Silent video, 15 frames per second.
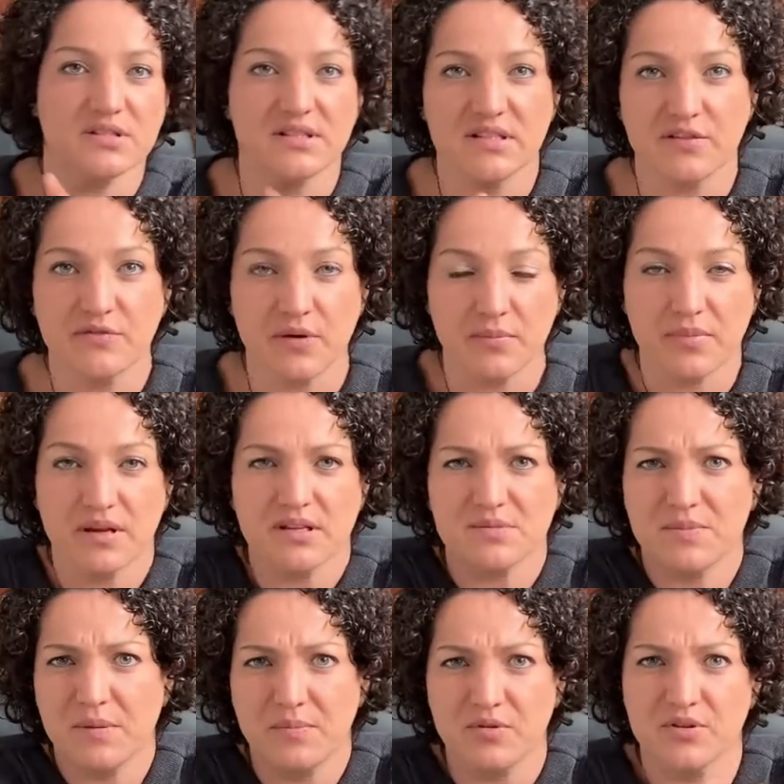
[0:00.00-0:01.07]
different, because
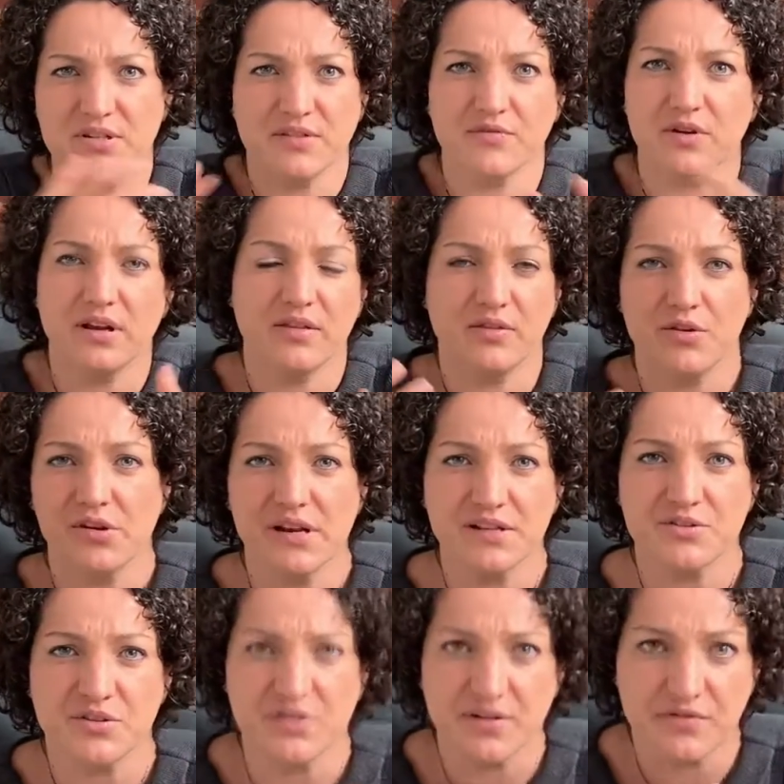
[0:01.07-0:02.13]
people are different and their needs
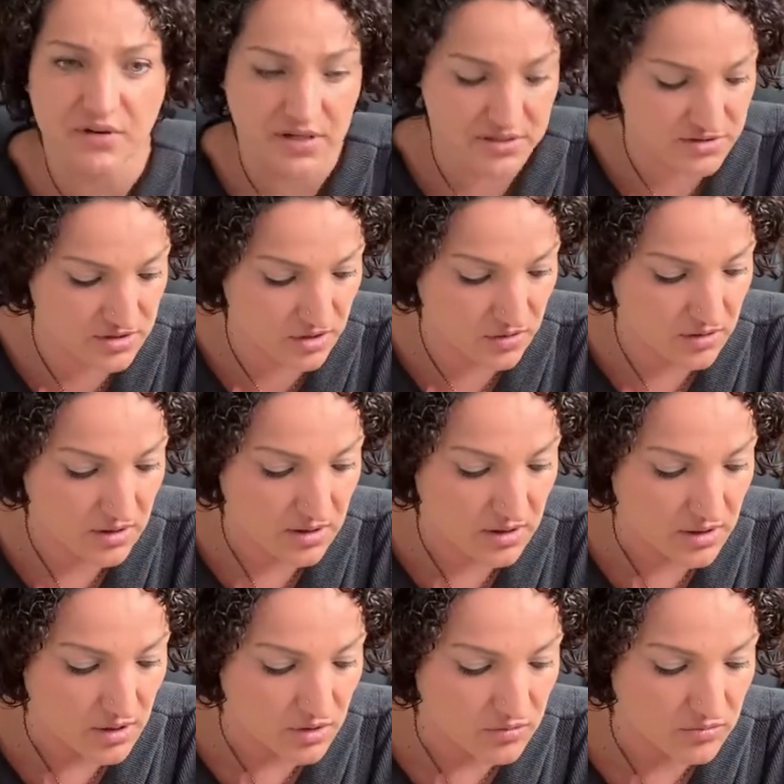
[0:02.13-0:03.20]
are different. So
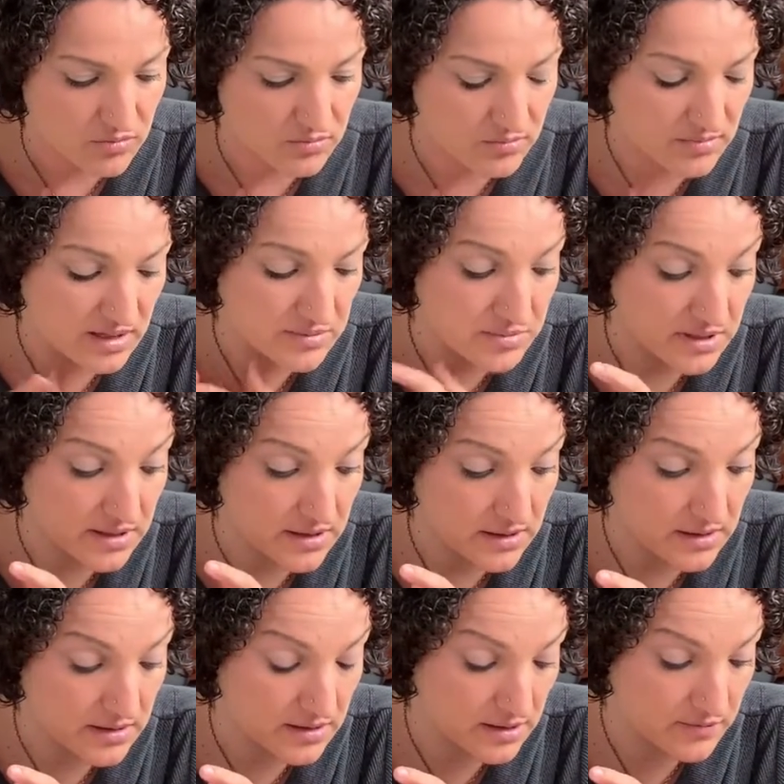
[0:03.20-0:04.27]

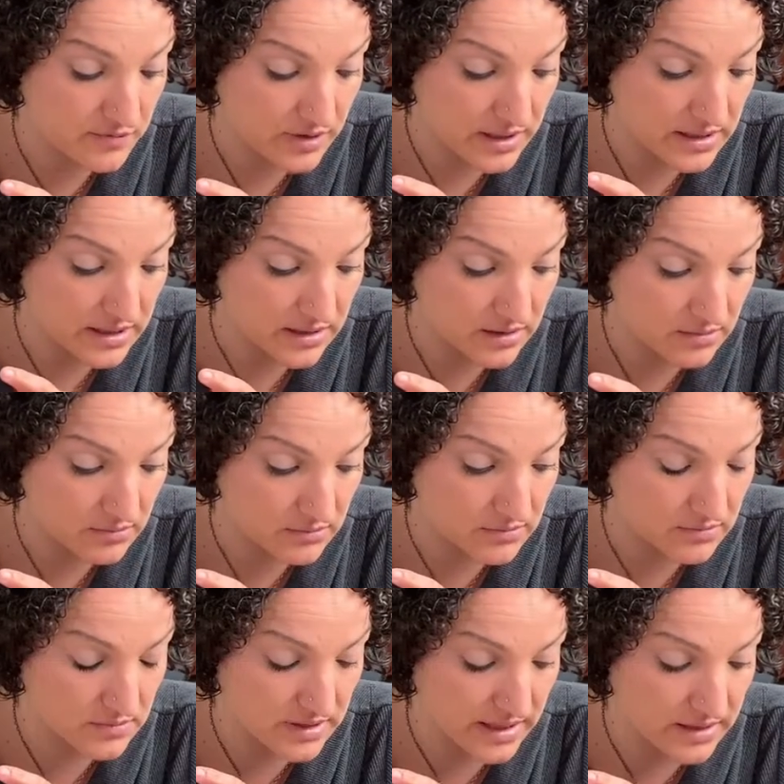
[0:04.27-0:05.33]
maybe inviting,
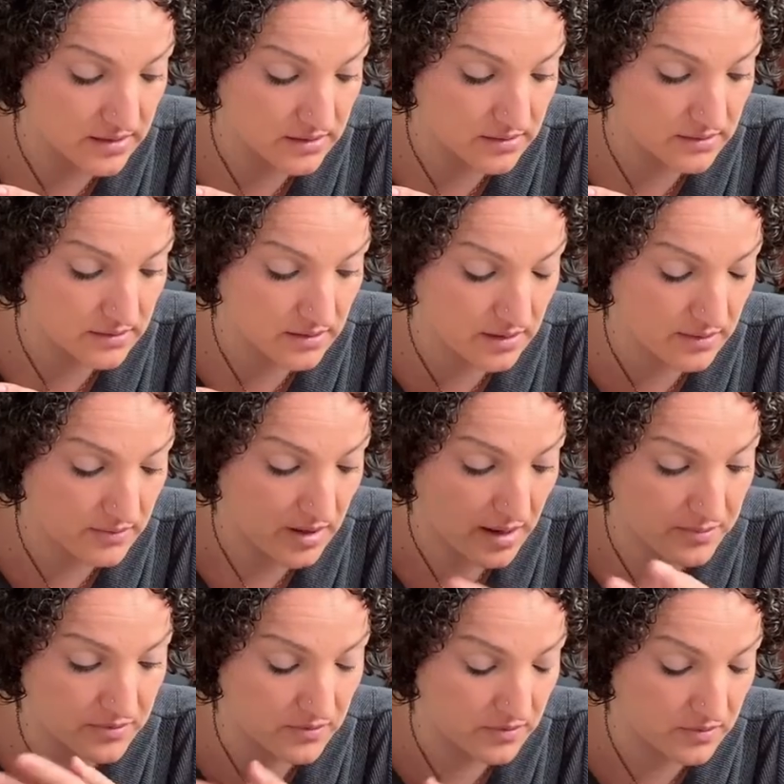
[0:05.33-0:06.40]
like,
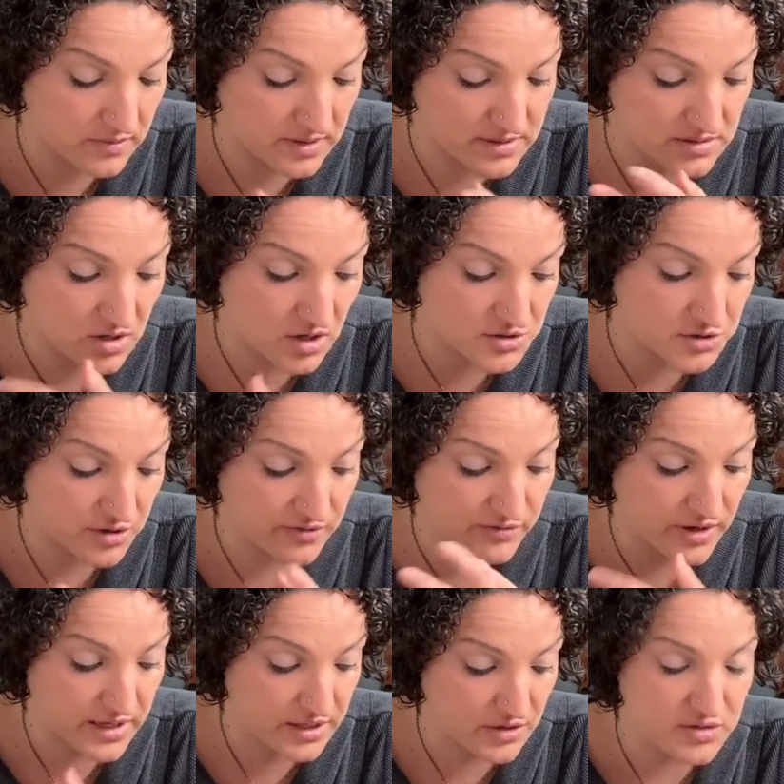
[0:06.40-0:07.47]
these cards are
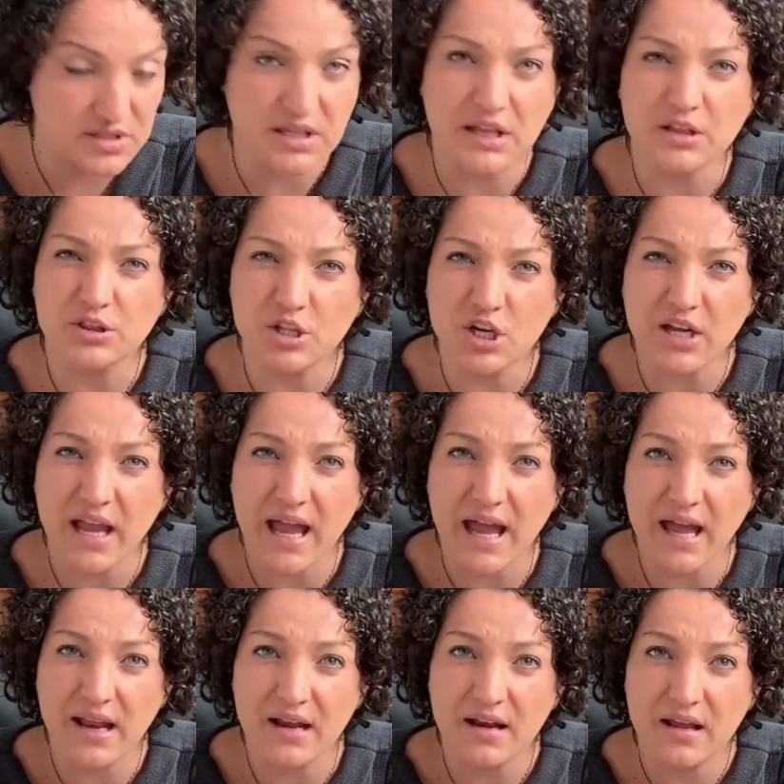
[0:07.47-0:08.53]
inviting you to like look at